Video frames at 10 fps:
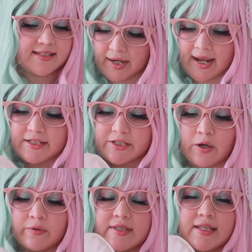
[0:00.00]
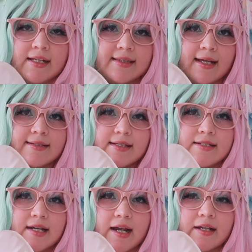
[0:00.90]
but I don't think that's
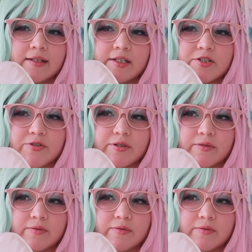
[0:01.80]
entirely true.